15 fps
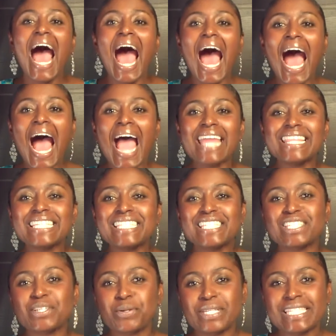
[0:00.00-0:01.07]
Hi, this
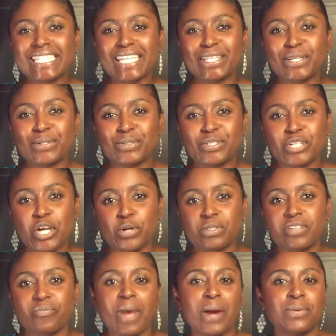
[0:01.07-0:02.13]
is Christy
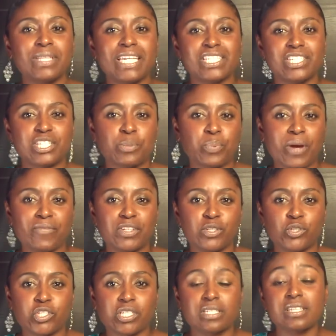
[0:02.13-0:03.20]
Littlejones of
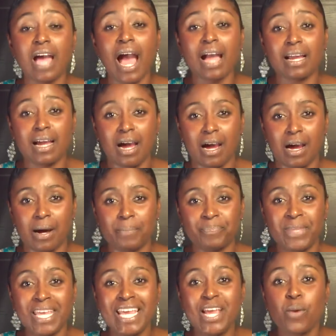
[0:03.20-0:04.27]

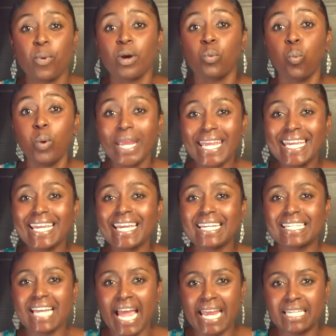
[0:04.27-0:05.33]
MyRelationshipRevolution.com, where we
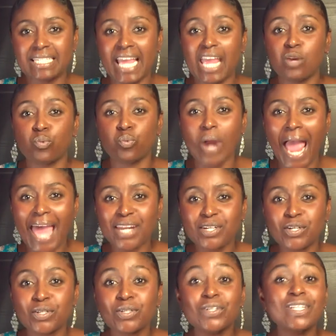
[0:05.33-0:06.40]
ignite a
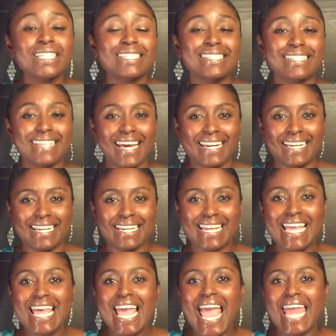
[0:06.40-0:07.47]
radical, sudden,
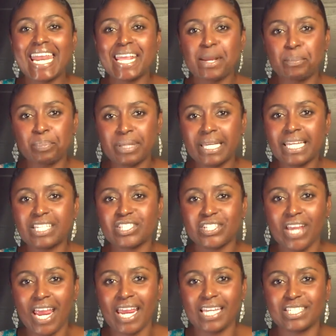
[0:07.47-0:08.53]
and a complete
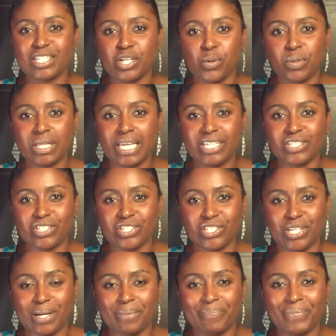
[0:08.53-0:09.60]
change in your
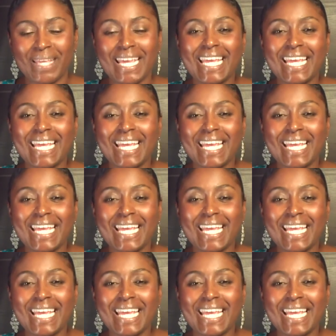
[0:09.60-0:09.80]
relationship.